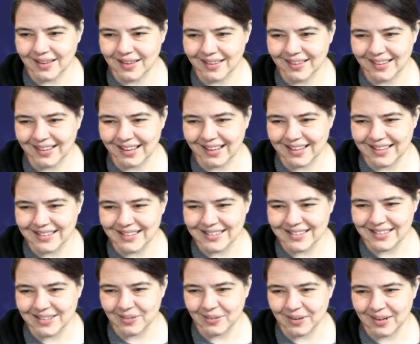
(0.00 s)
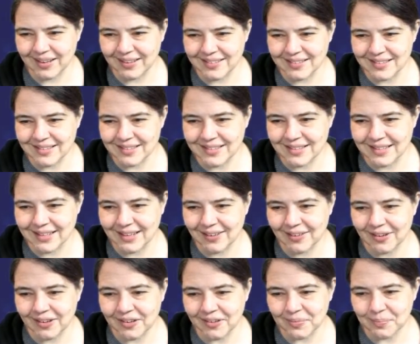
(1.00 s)
looking to see what else is in
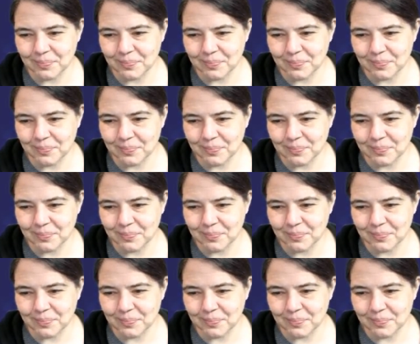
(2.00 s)
here.